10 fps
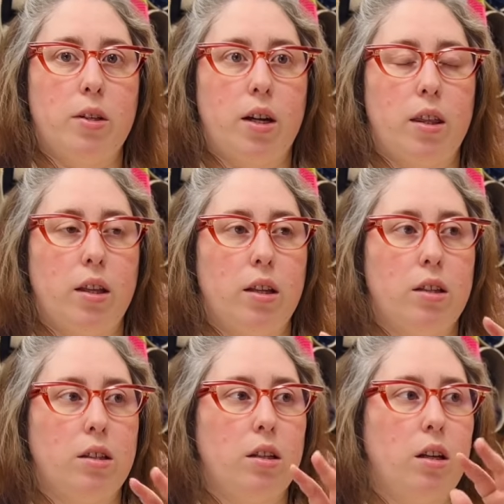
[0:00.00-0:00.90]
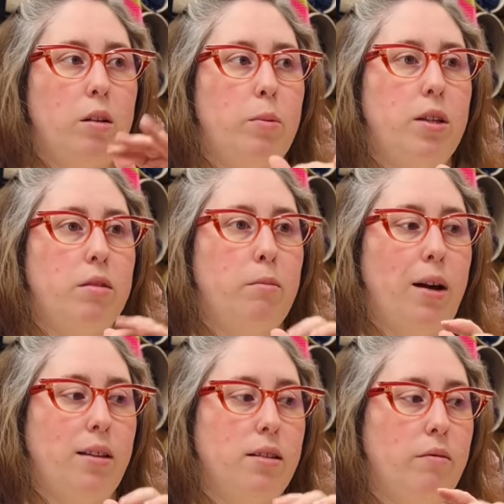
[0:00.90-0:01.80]
I think there's going to be some
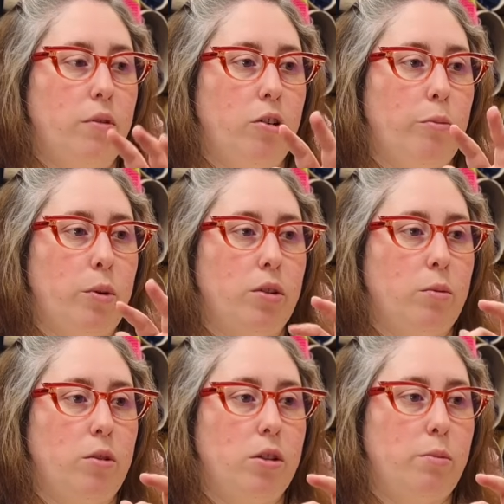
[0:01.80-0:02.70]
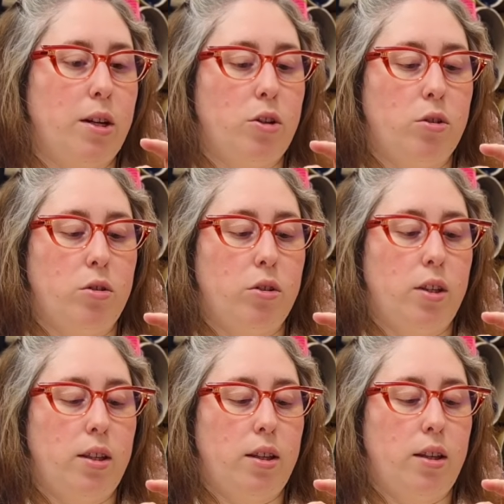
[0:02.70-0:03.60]
maths involved, because I want to make sure
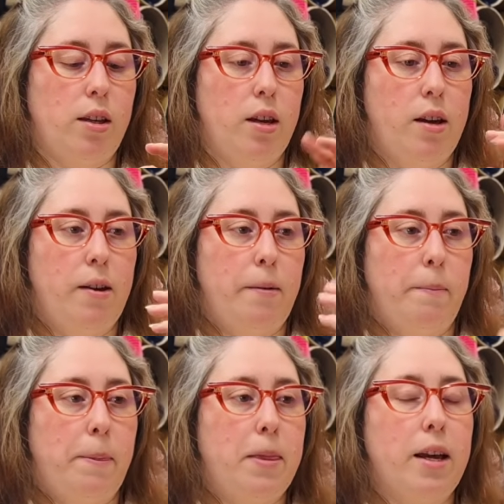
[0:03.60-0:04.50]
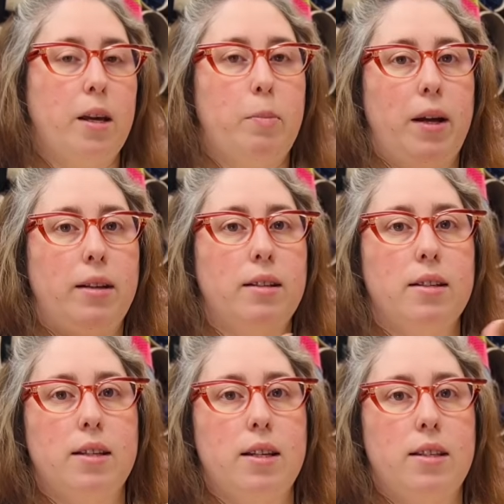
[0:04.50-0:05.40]
that the
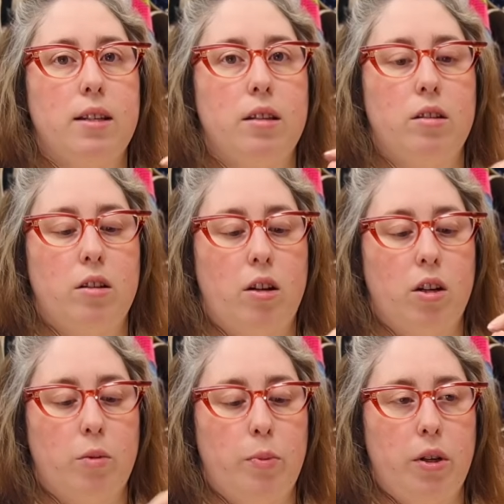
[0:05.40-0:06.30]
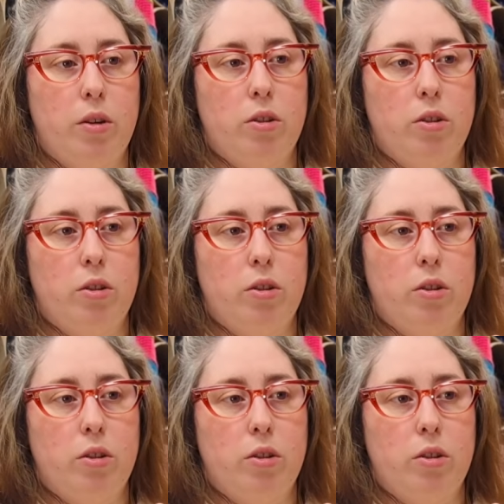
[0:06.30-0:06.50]
neckband is in the dark blue.